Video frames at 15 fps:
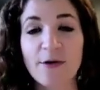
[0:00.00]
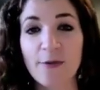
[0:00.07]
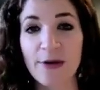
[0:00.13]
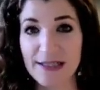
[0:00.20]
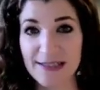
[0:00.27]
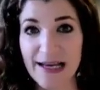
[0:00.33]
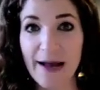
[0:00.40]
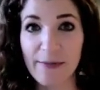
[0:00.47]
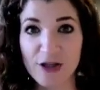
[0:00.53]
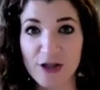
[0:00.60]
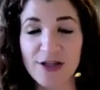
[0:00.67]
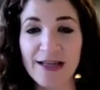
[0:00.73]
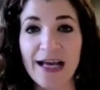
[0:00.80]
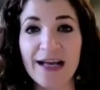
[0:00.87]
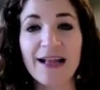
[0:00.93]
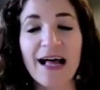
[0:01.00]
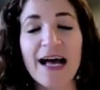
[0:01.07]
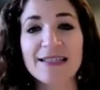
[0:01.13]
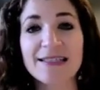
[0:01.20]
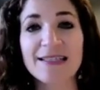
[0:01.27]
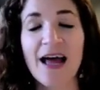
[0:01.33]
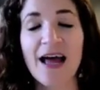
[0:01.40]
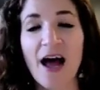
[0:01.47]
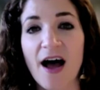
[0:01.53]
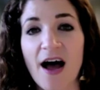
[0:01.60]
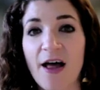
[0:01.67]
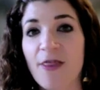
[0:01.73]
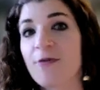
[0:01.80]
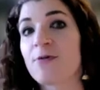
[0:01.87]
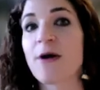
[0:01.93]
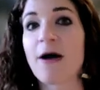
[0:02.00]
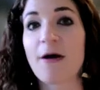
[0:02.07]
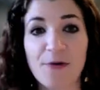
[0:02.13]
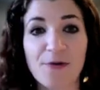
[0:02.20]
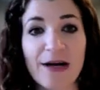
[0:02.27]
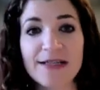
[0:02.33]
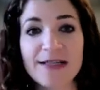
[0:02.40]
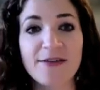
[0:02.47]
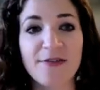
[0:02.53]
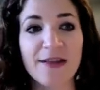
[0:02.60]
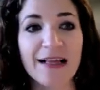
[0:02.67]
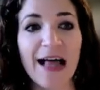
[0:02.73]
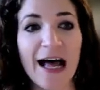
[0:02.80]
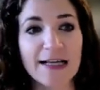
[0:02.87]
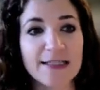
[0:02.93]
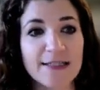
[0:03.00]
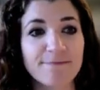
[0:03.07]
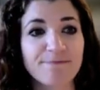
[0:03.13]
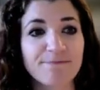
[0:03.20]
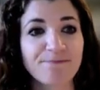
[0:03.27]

that we established in that class throughout the rest of the class.